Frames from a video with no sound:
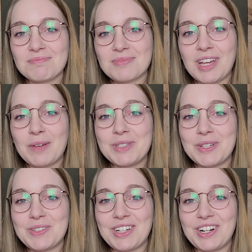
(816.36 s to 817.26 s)
I'm so
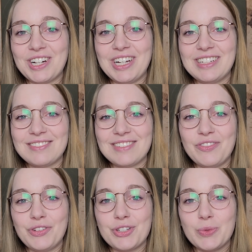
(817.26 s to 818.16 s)
sorry if
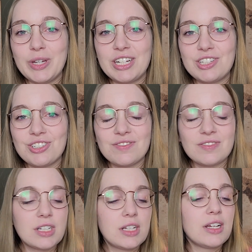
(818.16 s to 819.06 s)
you're Swedish.
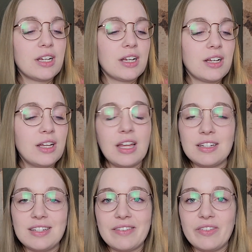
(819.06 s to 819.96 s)
And to
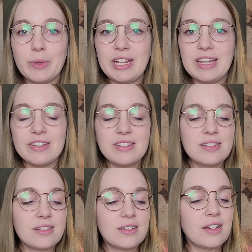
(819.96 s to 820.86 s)
everybody else,
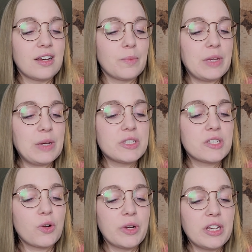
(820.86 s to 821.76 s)
it was
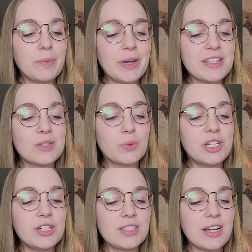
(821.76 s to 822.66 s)
coined by the Swedish
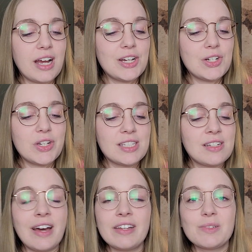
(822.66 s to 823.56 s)
psychiatrist
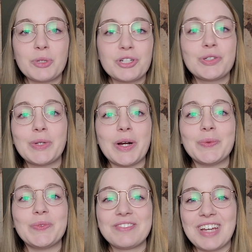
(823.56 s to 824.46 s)
Niels Bejerot.
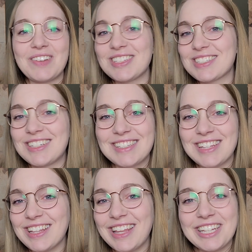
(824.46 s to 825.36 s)
I'm just going to say it
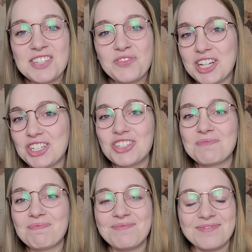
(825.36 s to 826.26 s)
like it's French.
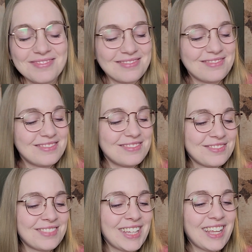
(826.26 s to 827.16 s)
All
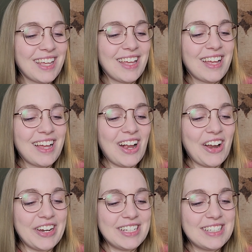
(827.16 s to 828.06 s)

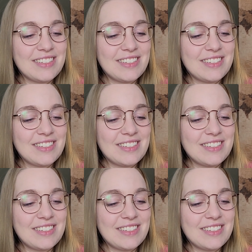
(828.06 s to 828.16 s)
right.